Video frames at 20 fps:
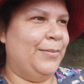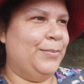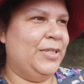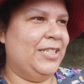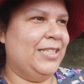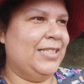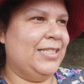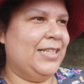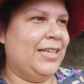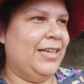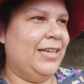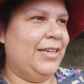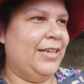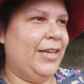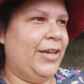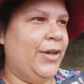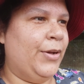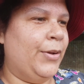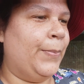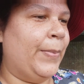just like,
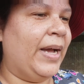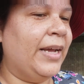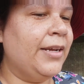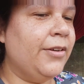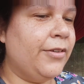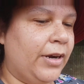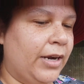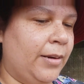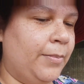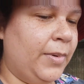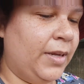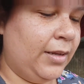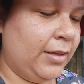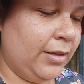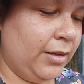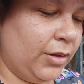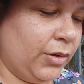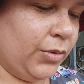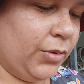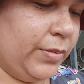my
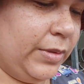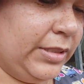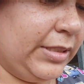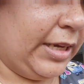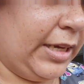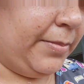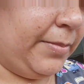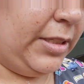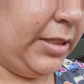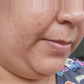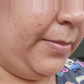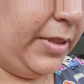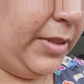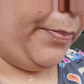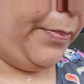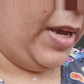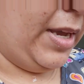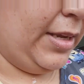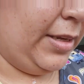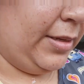grandma always kept up the
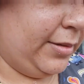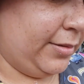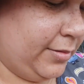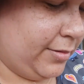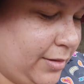paint